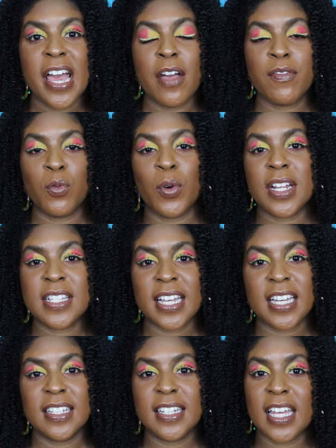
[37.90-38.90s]
if you want to
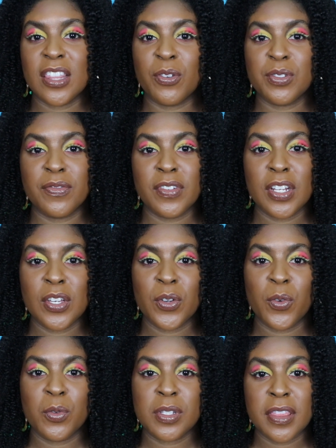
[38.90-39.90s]
take a look at those
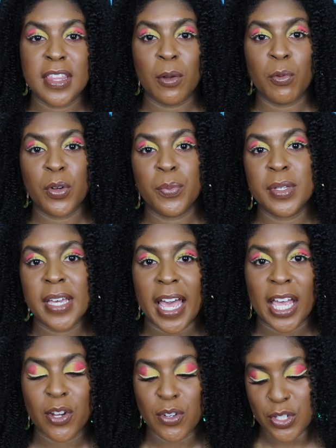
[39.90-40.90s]
videos, they will be
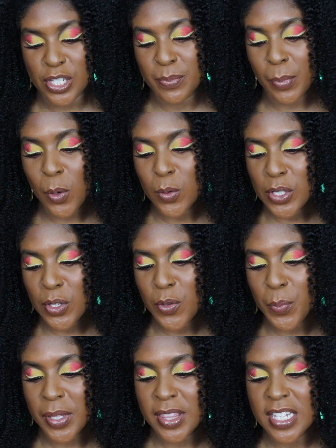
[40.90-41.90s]
at your disposal.
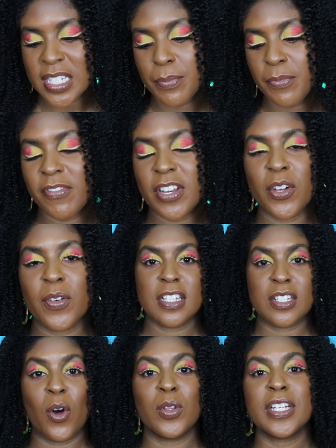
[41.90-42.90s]
But this video
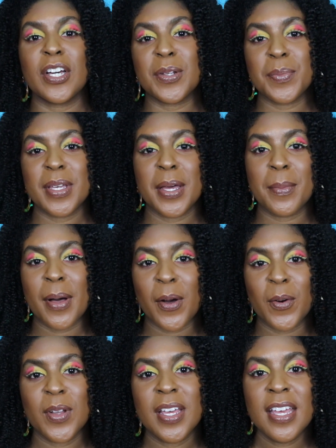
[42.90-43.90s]
is only going to be
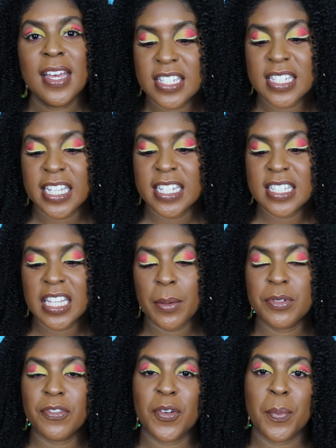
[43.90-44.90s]
about 6
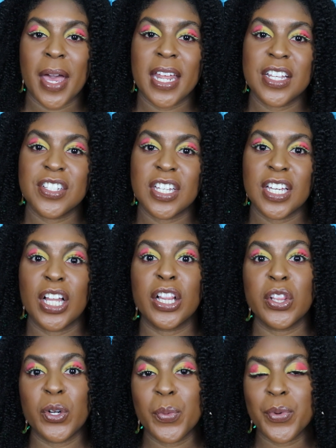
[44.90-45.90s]
tips for managing
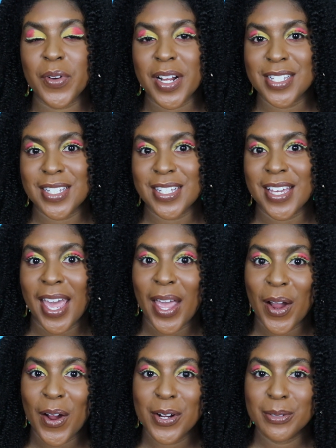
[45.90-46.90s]
low porosity
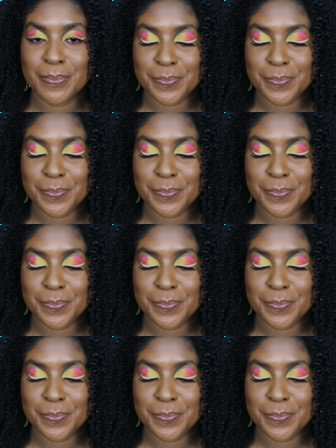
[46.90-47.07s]
hair.